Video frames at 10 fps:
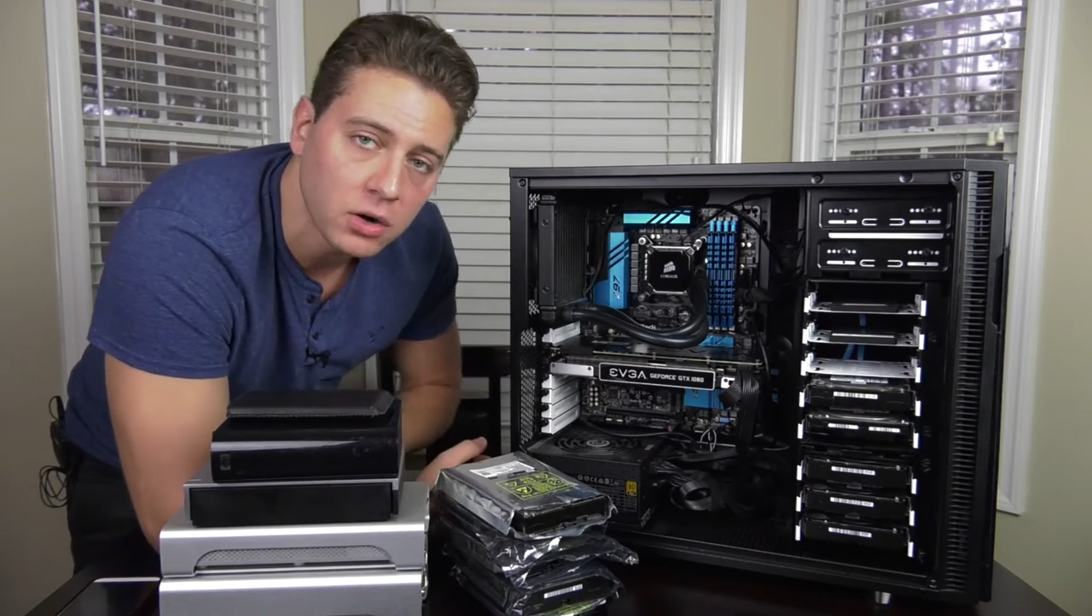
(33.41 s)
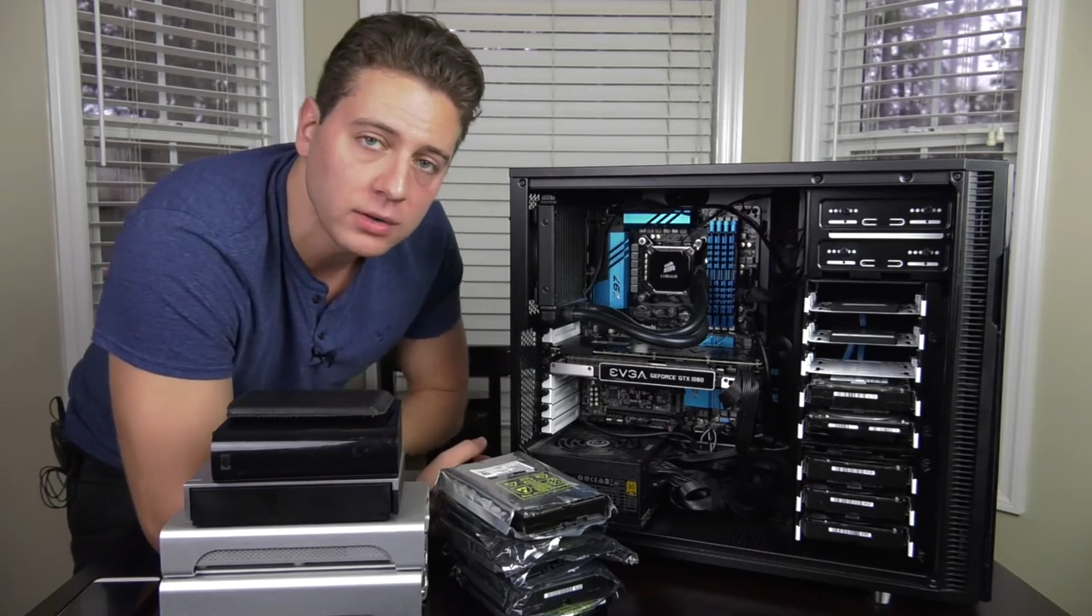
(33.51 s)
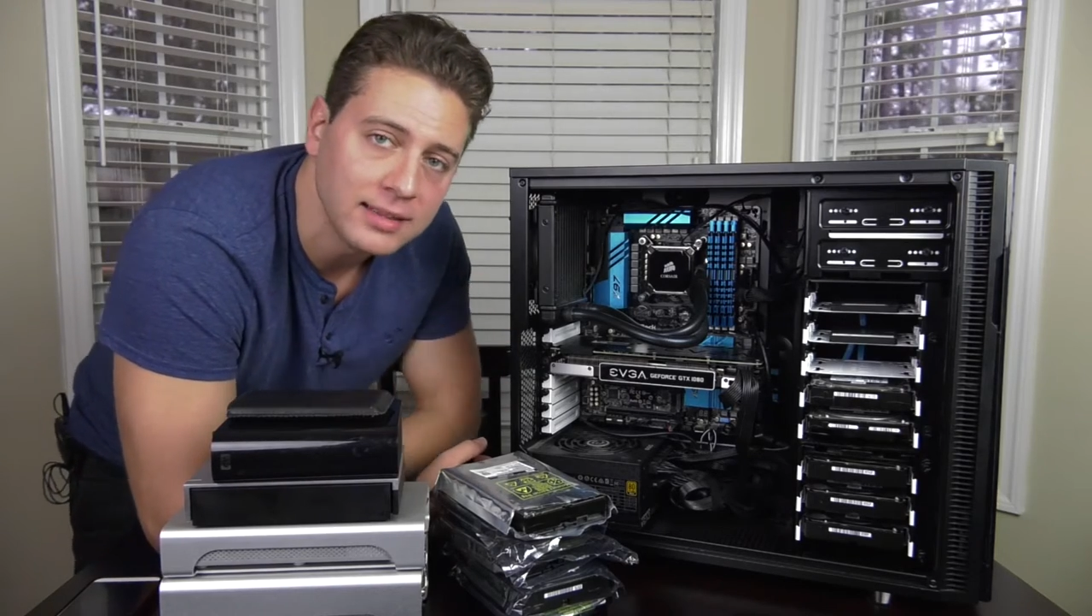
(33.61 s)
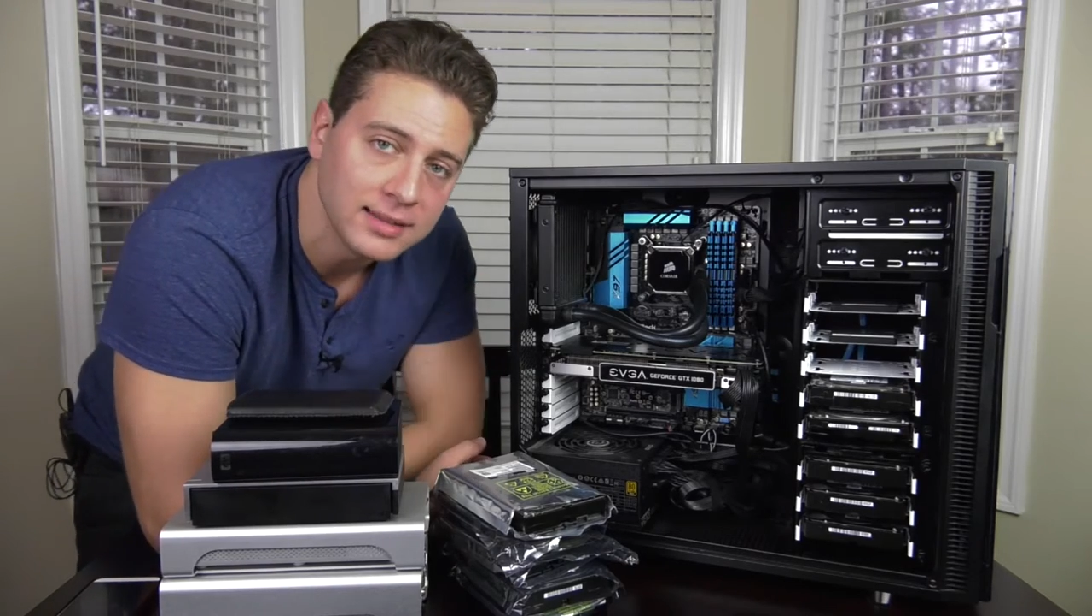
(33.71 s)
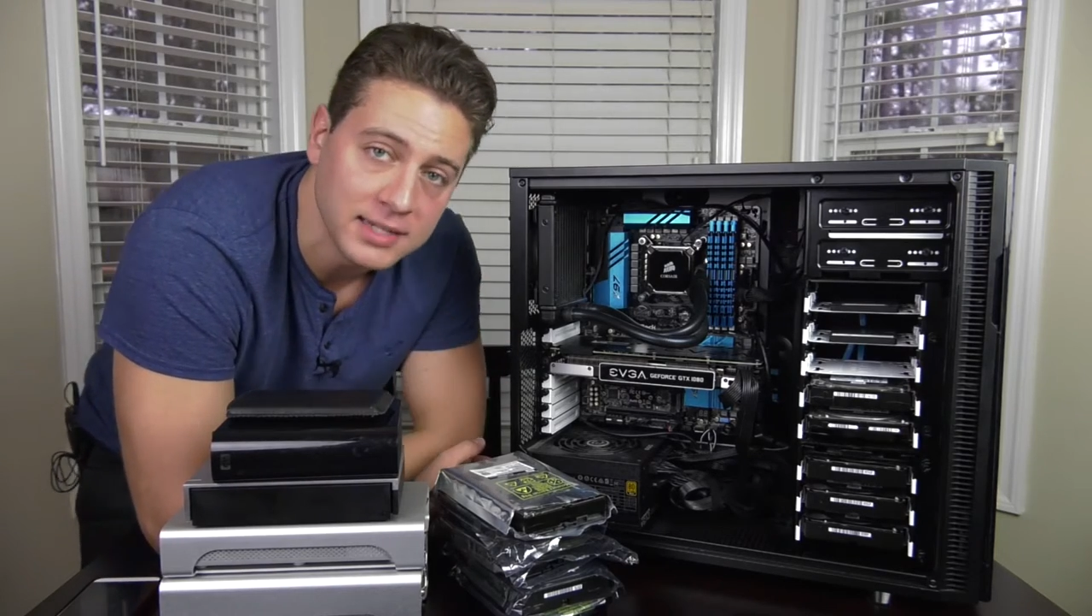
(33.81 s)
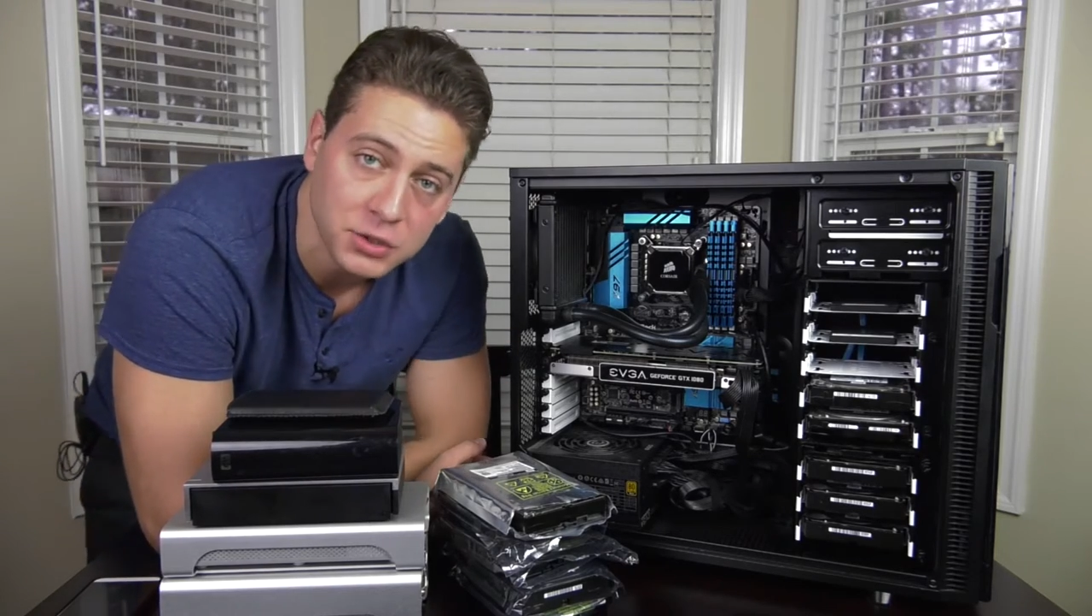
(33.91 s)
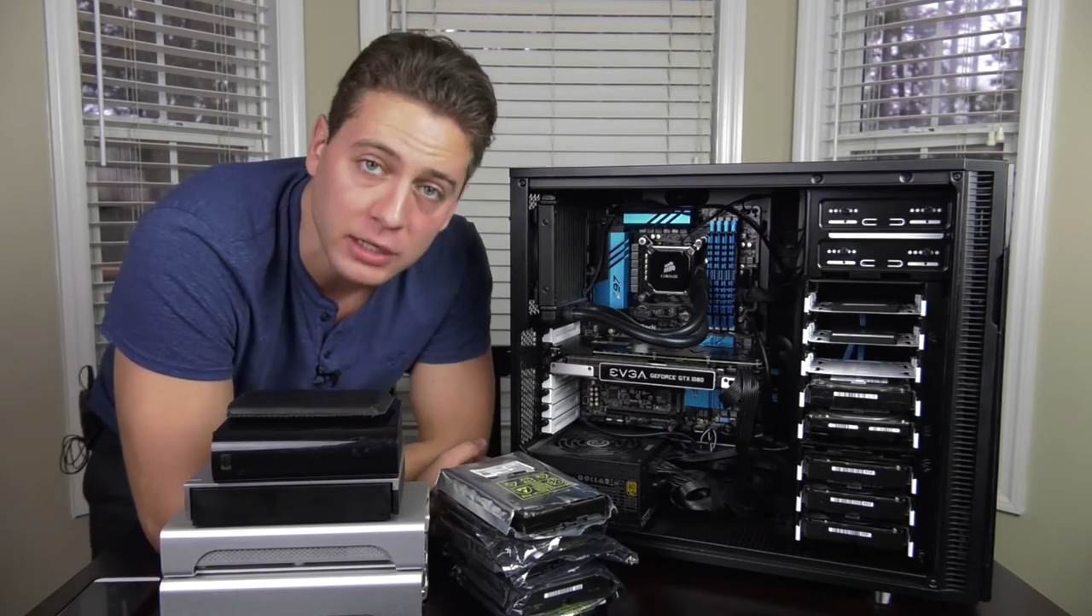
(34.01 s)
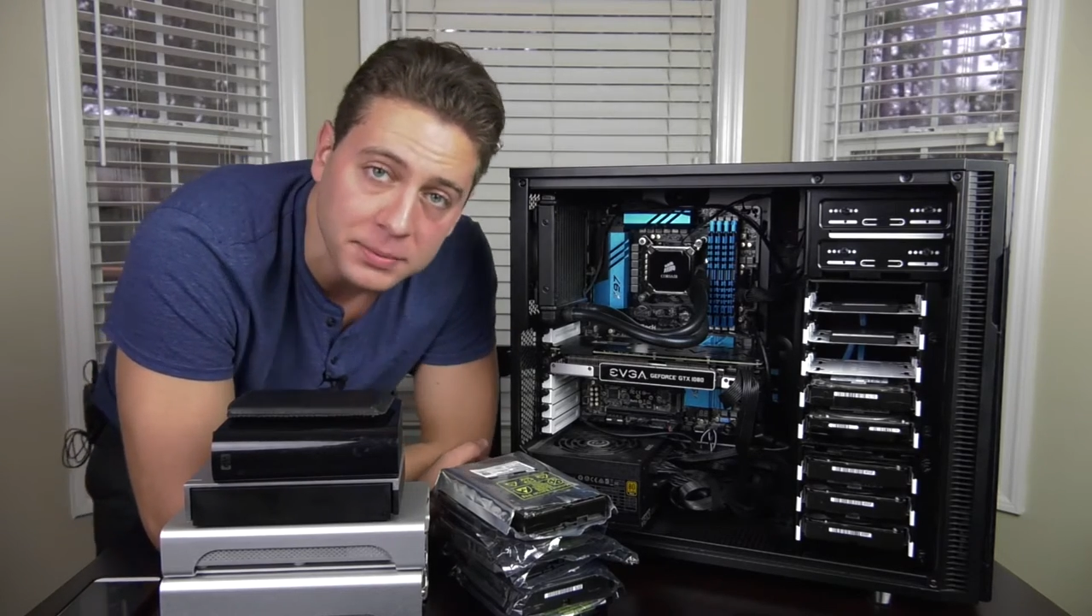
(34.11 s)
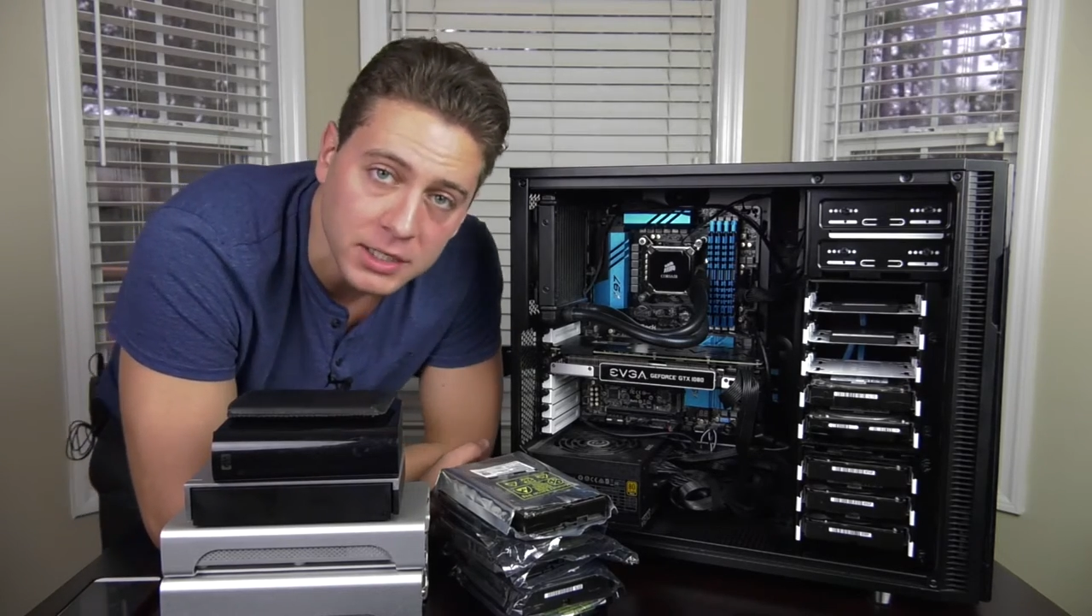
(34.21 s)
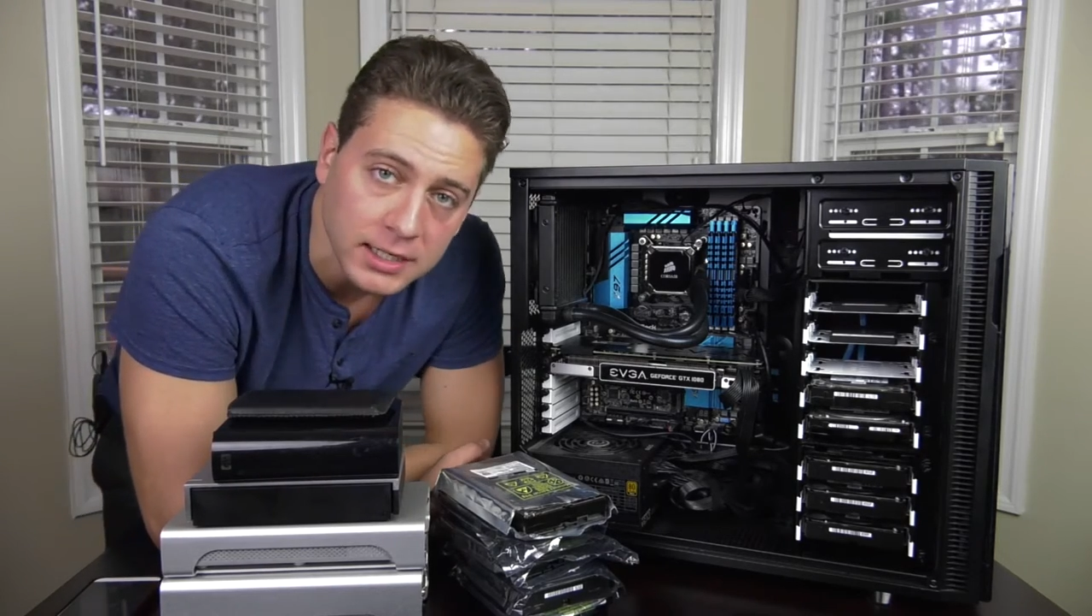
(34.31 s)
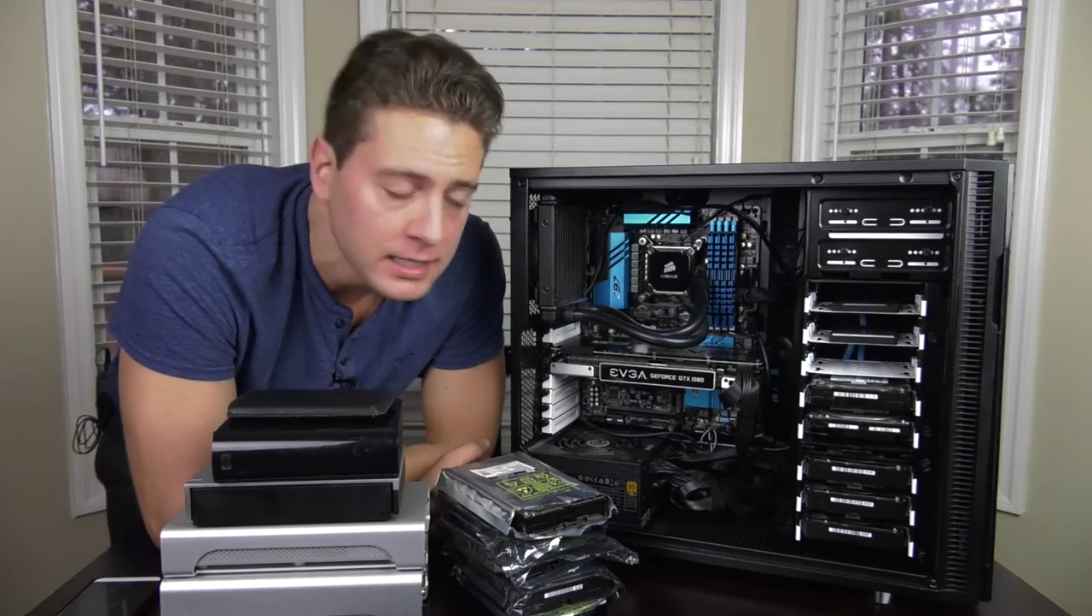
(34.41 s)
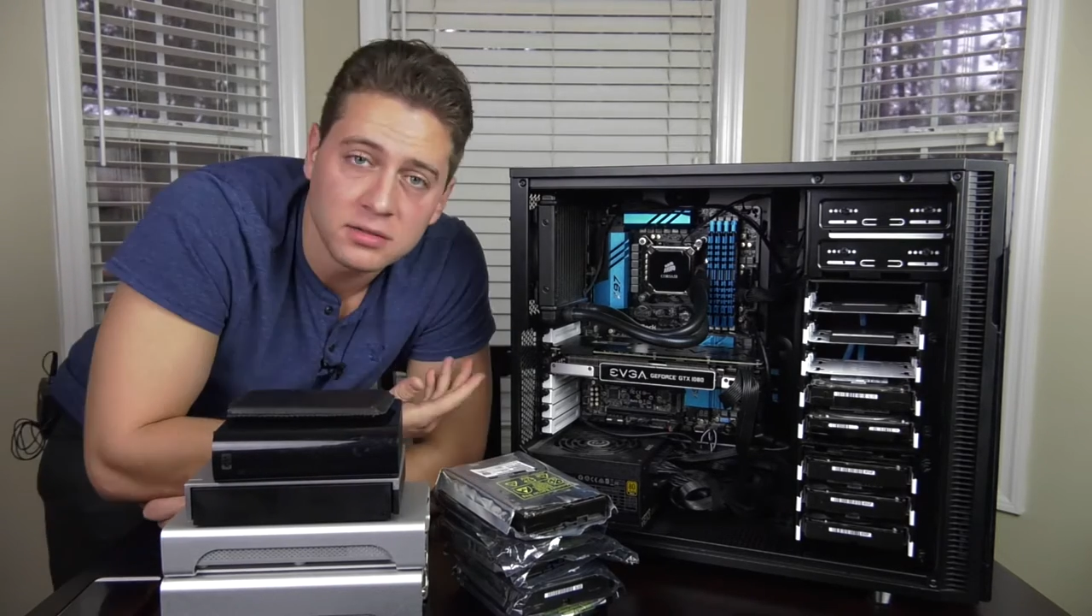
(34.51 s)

are in the description.